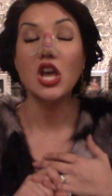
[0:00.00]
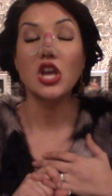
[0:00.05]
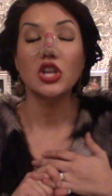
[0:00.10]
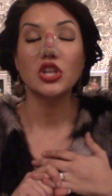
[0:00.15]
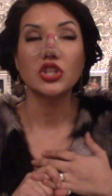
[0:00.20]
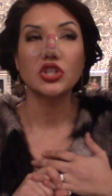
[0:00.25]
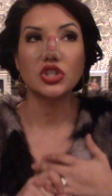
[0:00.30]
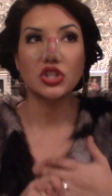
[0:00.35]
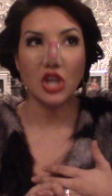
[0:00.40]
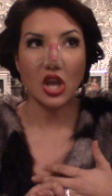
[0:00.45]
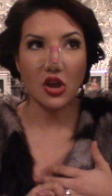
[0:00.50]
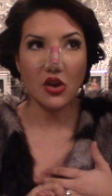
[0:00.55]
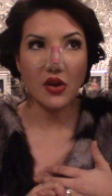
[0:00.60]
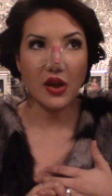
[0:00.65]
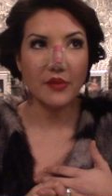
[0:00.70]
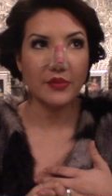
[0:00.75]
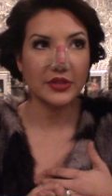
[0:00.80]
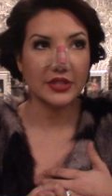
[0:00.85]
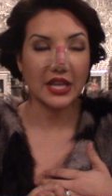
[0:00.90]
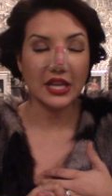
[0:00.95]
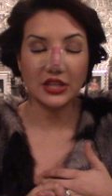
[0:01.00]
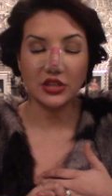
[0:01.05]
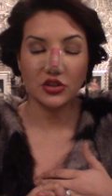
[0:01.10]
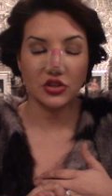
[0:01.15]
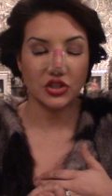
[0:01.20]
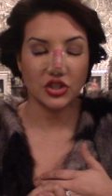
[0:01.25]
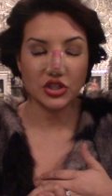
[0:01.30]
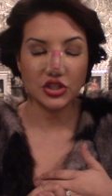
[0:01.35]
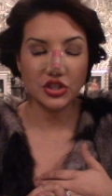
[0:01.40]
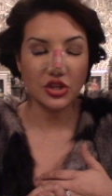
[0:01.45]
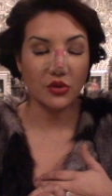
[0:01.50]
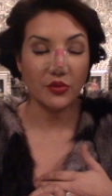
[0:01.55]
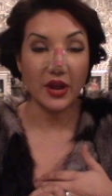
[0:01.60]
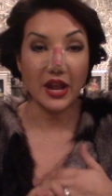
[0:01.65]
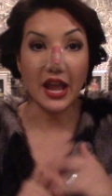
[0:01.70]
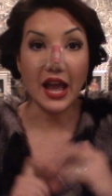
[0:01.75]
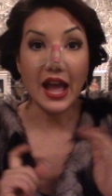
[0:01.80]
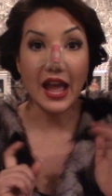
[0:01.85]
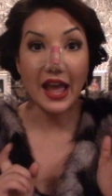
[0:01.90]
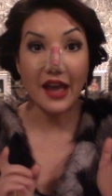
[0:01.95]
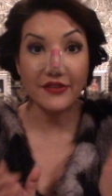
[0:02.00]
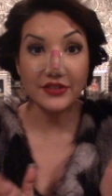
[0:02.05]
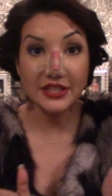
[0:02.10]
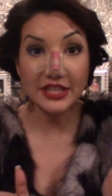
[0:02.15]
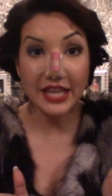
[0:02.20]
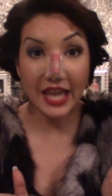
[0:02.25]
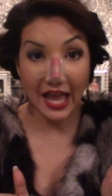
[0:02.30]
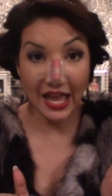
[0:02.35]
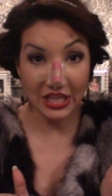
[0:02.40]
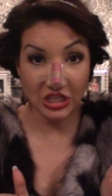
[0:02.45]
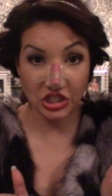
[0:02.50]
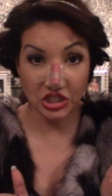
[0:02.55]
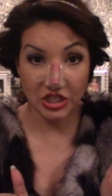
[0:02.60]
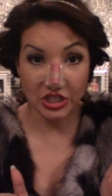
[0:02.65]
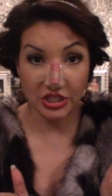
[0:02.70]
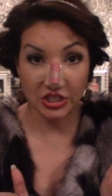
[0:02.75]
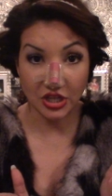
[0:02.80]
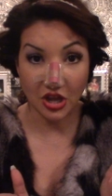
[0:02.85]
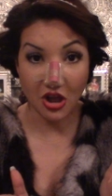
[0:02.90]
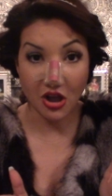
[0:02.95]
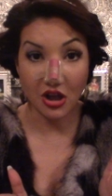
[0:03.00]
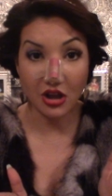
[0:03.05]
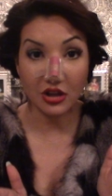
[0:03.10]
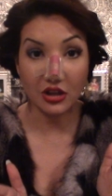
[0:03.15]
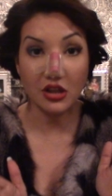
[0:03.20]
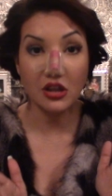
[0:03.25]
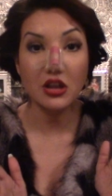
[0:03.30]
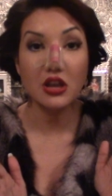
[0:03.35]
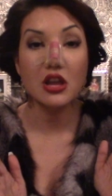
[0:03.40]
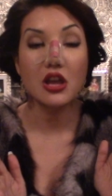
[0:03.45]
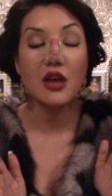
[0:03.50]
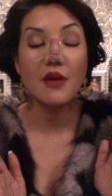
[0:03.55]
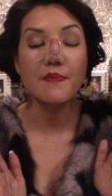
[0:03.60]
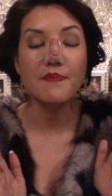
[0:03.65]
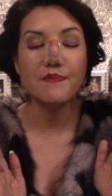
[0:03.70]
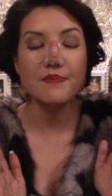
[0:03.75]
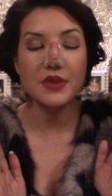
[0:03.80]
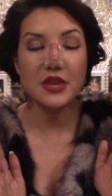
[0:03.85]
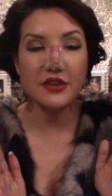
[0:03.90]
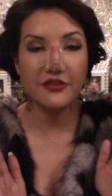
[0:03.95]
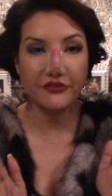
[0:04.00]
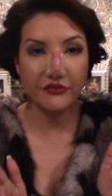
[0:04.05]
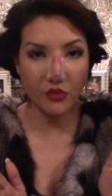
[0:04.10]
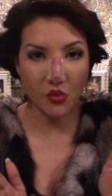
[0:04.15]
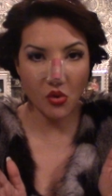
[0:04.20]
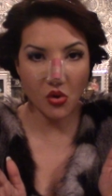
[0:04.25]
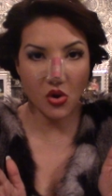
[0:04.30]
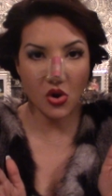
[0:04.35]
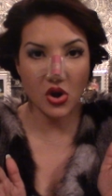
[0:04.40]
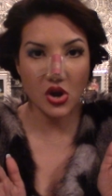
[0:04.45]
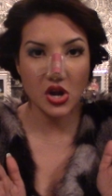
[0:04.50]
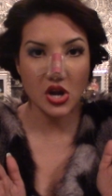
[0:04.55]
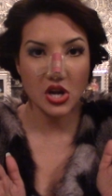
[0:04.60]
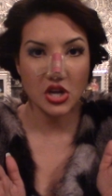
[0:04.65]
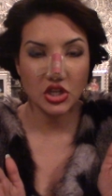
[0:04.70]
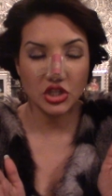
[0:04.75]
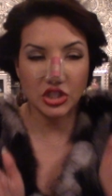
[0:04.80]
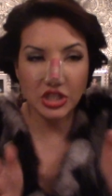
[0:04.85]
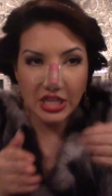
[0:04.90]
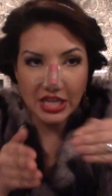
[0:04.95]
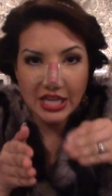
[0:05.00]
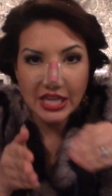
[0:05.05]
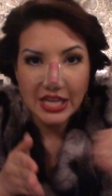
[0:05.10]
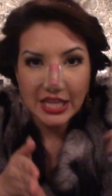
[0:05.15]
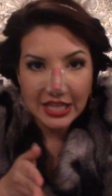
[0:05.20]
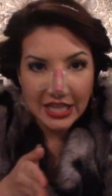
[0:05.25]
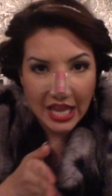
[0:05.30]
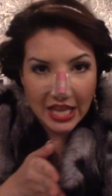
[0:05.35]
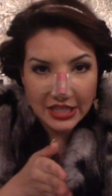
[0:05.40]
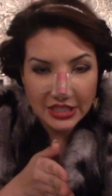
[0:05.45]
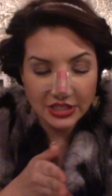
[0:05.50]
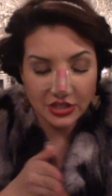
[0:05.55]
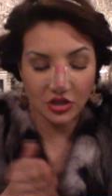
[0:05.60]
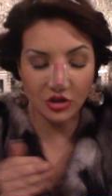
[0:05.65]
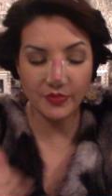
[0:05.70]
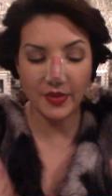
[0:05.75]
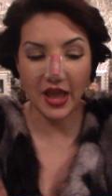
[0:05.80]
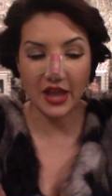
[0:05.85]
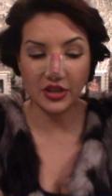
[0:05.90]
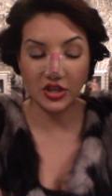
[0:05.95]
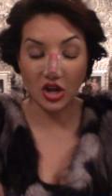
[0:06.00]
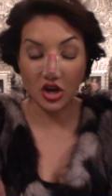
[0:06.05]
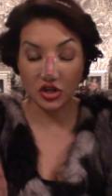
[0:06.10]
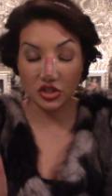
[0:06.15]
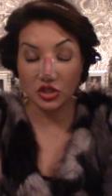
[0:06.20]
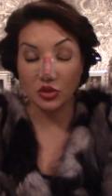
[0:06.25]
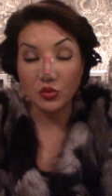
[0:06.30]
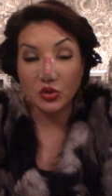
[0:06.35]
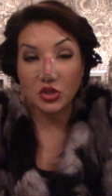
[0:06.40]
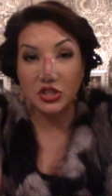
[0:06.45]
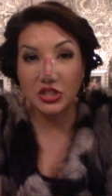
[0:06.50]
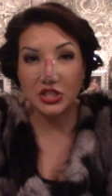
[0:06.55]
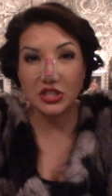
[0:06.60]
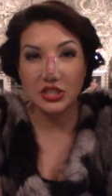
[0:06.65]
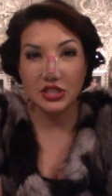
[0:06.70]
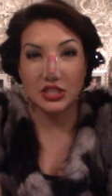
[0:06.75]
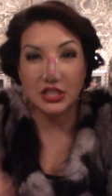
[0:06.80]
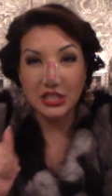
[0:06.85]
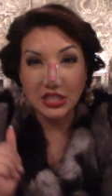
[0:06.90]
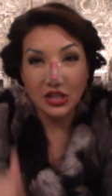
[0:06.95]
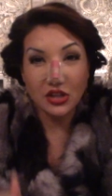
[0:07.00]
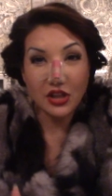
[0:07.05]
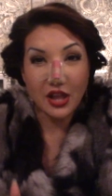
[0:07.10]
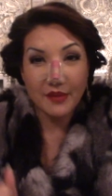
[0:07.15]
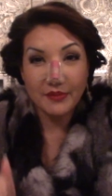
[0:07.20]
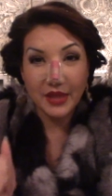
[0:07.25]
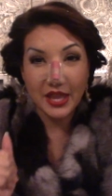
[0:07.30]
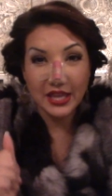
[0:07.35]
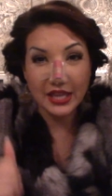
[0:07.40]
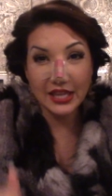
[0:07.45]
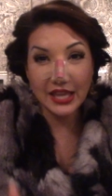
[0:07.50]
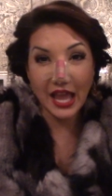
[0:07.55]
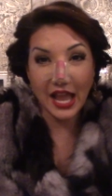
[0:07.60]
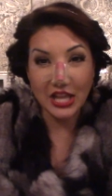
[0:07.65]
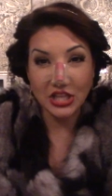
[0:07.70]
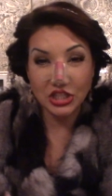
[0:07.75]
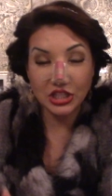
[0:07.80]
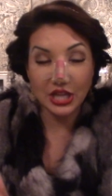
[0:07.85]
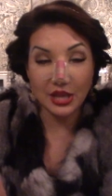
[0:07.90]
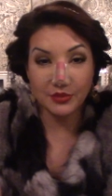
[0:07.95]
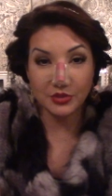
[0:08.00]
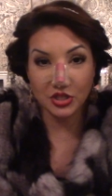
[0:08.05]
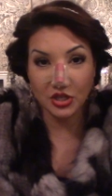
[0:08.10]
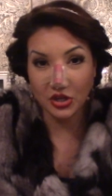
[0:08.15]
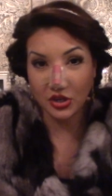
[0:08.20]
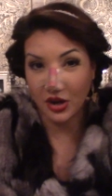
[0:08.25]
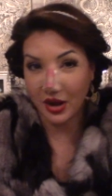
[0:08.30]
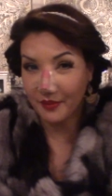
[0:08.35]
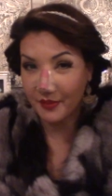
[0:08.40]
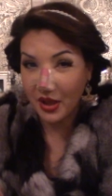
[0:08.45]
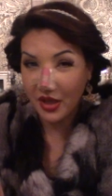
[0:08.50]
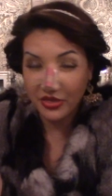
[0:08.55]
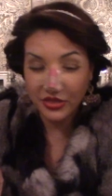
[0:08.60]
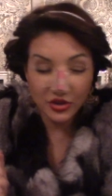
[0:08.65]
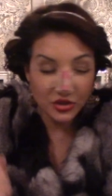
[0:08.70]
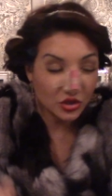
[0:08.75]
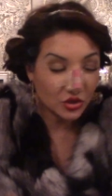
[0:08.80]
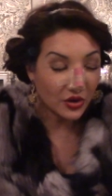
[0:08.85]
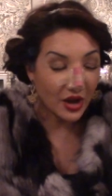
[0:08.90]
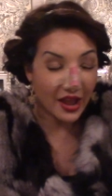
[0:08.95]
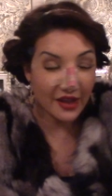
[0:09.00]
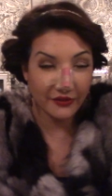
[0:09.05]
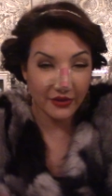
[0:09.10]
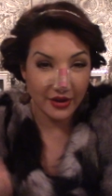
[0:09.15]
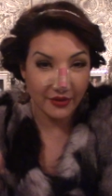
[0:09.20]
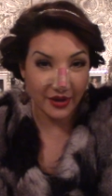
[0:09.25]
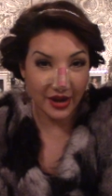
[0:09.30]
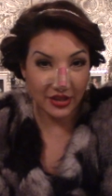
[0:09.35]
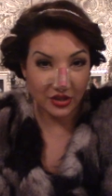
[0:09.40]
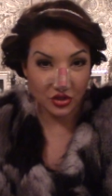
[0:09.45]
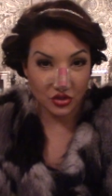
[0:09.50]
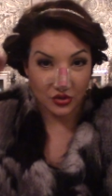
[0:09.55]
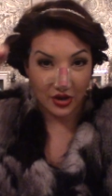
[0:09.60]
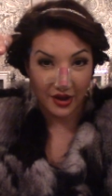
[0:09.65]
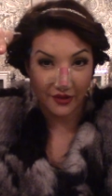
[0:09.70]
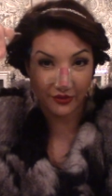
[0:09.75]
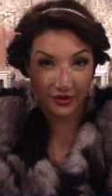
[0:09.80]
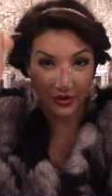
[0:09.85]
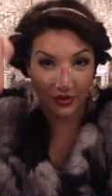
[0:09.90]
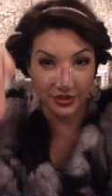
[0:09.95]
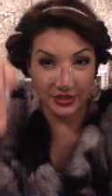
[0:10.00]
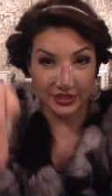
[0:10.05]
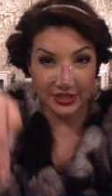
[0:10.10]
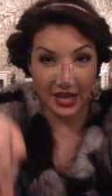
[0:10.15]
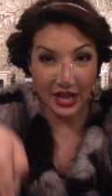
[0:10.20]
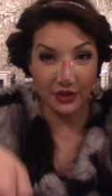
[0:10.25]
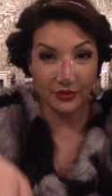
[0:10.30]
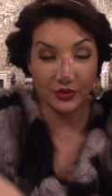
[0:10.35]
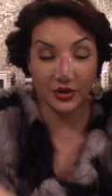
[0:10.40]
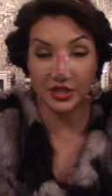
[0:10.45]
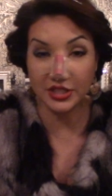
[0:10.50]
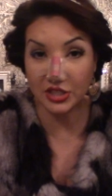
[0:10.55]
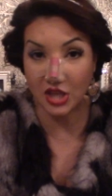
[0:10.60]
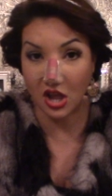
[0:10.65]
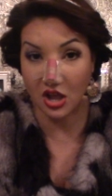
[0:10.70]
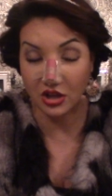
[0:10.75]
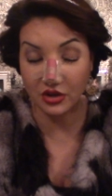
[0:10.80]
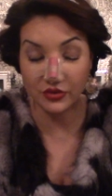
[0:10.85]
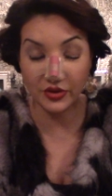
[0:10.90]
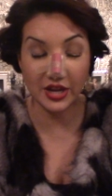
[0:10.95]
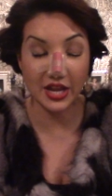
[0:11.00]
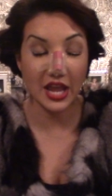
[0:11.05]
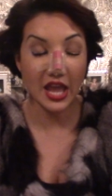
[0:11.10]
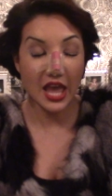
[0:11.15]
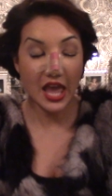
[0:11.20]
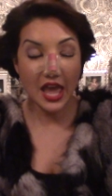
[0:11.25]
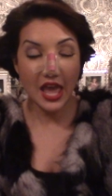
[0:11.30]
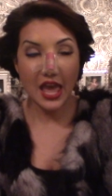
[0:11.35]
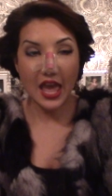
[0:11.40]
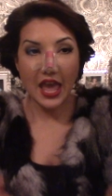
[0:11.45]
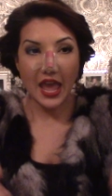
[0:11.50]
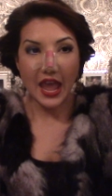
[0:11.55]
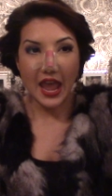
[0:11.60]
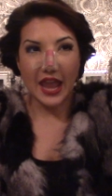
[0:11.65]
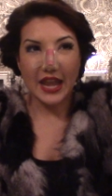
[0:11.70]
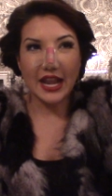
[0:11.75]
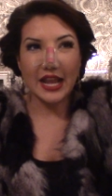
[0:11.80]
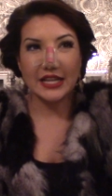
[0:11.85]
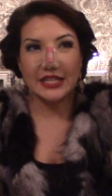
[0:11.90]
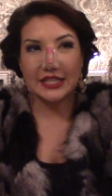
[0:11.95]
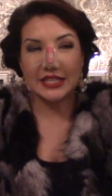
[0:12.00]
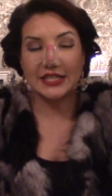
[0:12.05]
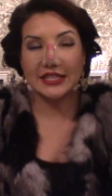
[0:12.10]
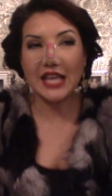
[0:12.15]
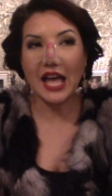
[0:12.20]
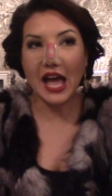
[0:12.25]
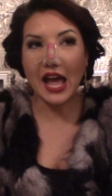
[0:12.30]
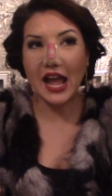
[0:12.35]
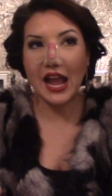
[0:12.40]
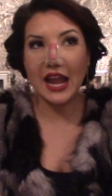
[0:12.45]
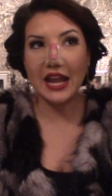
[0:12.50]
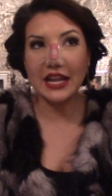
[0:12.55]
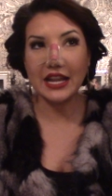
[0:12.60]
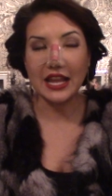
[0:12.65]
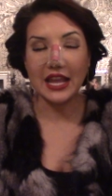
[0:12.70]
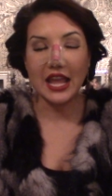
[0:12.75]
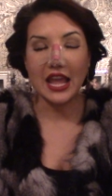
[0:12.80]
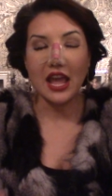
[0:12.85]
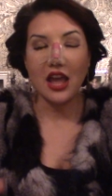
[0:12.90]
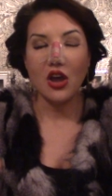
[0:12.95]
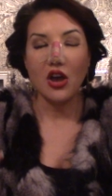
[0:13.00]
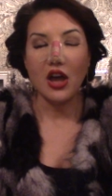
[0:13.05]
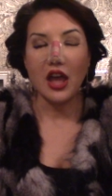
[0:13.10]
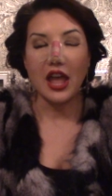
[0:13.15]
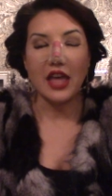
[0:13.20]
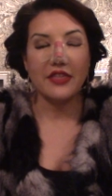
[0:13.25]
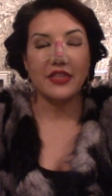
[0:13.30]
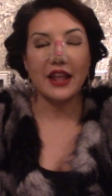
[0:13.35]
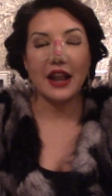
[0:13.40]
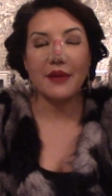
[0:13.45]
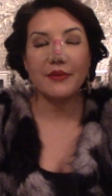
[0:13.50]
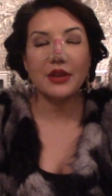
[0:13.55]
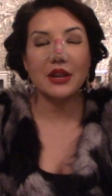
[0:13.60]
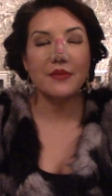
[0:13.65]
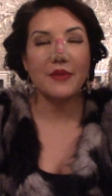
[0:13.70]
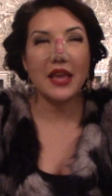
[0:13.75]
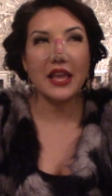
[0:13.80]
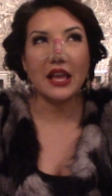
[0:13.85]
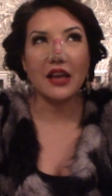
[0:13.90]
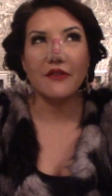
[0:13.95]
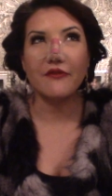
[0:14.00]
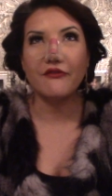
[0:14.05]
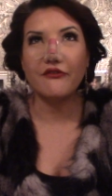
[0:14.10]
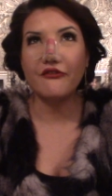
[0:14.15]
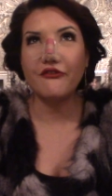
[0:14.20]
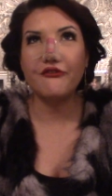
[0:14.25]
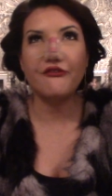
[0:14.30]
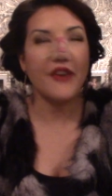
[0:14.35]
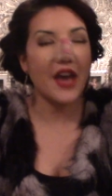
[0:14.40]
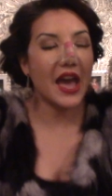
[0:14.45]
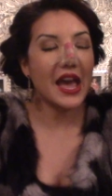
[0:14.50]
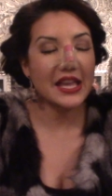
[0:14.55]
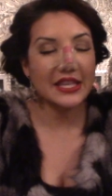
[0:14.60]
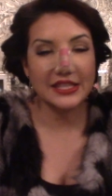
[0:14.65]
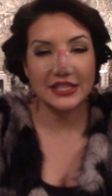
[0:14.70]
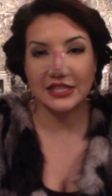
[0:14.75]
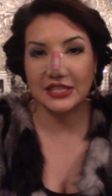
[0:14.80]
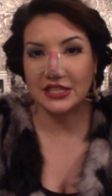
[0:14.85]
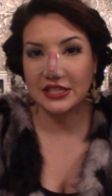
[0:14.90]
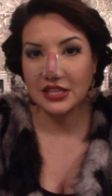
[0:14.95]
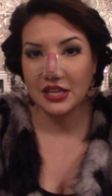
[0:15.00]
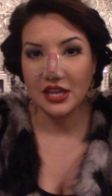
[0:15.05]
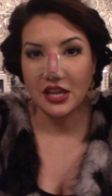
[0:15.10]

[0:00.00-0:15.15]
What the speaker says: So I was like, there's just no way. I have to catch this dog before she gets to their backyard. So I'm like catching up to her. I'm on their driveway, right? Their driveway goes downward. It's concrete. And I decide that I'm going to make a fast,